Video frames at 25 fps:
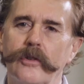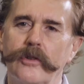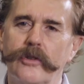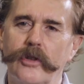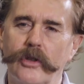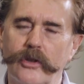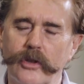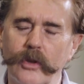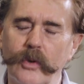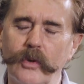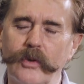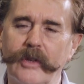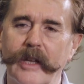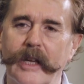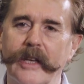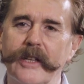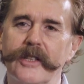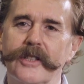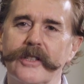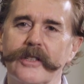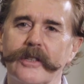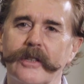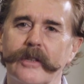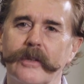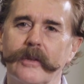To do
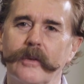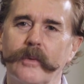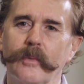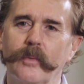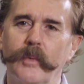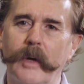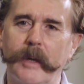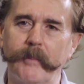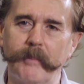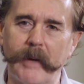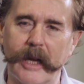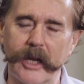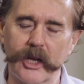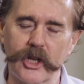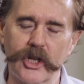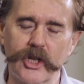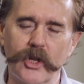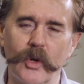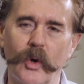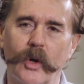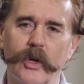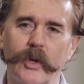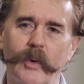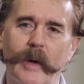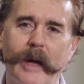this, we make
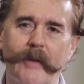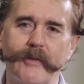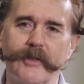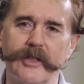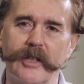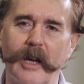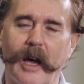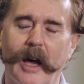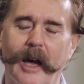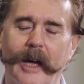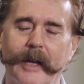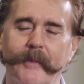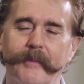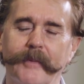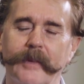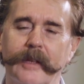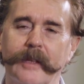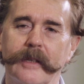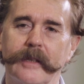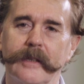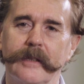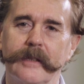sure you have time.